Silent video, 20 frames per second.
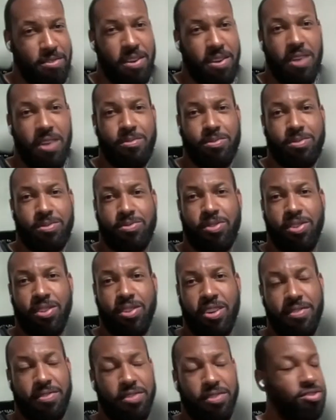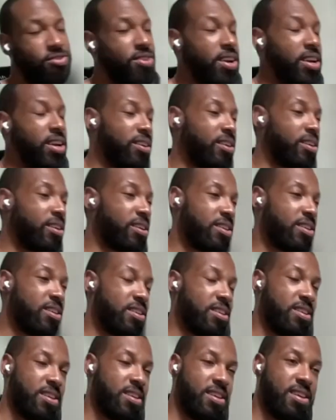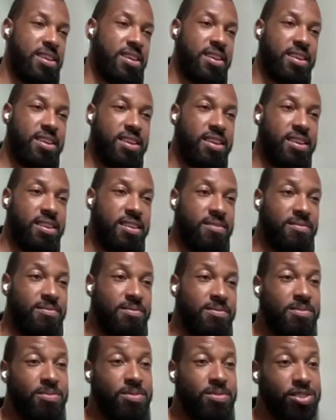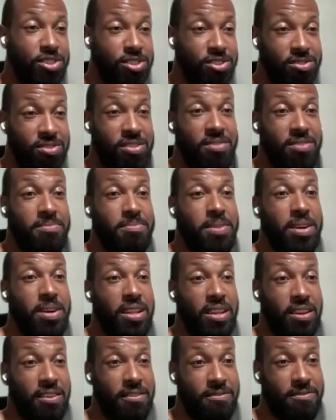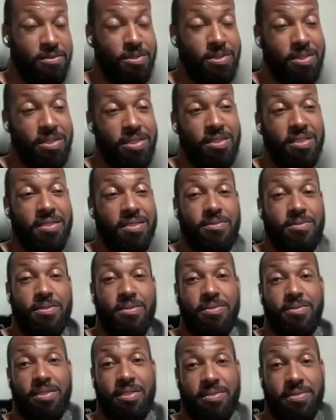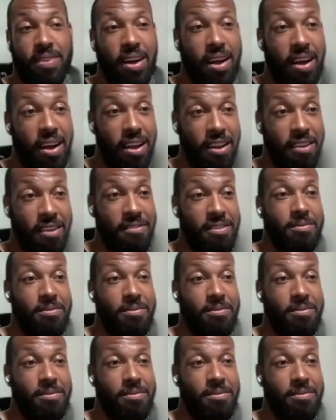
Crane was rolling off the trailer and we were shooting by like 4:30, 4:45.